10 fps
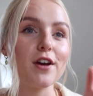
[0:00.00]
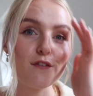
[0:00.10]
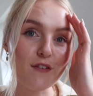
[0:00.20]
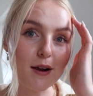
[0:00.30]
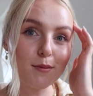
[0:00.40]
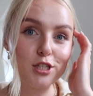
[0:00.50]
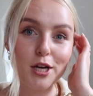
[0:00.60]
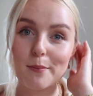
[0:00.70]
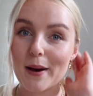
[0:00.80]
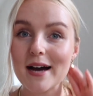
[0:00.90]
they're very much
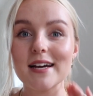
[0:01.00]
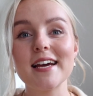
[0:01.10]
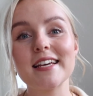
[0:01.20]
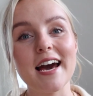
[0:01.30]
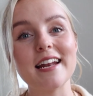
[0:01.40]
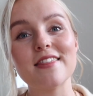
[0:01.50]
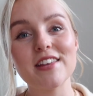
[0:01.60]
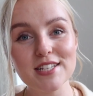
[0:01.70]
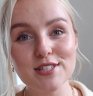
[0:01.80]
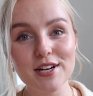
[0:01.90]
back again
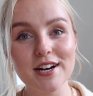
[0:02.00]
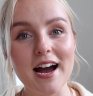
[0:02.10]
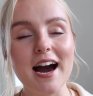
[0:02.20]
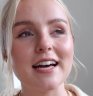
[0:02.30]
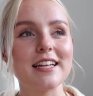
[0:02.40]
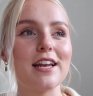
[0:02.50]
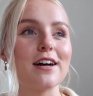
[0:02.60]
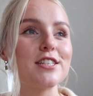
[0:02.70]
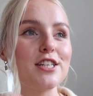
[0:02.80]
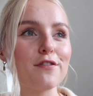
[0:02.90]
this year and in
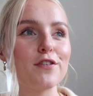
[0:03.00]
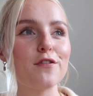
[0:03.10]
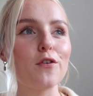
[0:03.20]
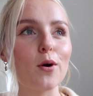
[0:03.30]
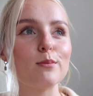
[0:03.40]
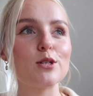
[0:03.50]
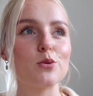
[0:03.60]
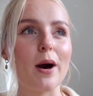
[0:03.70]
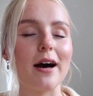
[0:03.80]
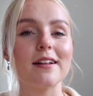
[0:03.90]
lots of different forms as
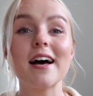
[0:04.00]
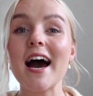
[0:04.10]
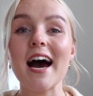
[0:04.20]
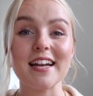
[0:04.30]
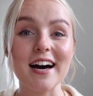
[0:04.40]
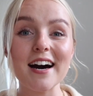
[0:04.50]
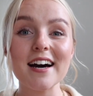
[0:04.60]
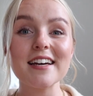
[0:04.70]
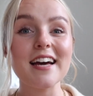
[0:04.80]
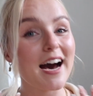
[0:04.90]
well, and
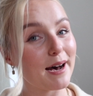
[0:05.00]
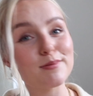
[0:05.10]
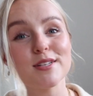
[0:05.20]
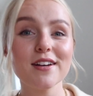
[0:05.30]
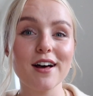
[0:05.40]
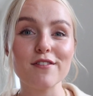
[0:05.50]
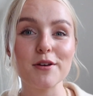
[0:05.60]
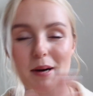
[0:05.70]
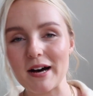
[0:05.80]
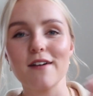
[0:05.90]
I absolutely love
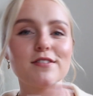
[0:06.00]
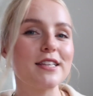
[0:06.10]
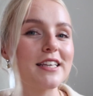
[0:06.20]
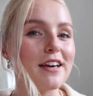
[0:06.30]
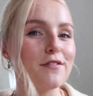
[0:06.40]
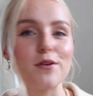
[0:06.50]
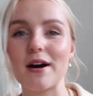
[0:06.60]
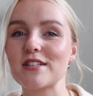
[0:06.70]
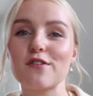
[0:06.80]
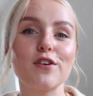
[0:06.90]
them. I'll obviously give you
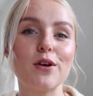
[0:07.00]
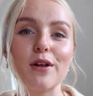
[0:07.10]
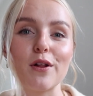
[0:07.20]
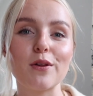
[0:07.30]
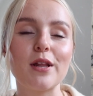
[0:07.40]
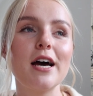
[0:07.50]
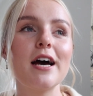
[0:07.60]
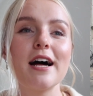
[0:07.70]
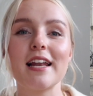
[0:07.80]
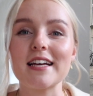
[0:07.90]
guys a few little
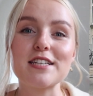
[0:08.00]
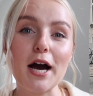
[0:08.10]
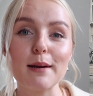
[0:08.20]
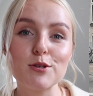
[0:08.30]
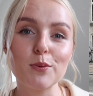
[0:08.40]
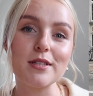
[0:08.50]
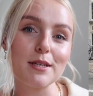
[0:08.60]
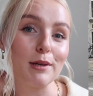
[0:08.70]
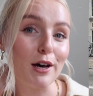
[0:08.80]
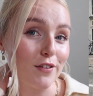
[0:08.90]
like types of ones
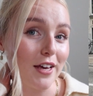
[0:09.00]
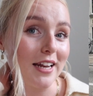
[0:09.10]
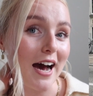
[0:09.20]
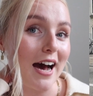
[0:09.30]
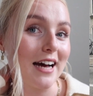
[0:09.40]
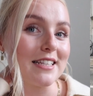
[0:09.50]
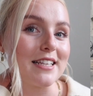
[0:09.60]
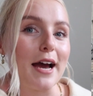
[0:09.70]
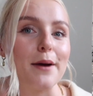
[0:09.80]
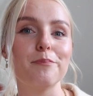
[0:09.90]
I'm loving,
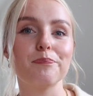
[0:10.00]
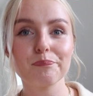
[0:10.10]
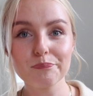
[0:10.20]
and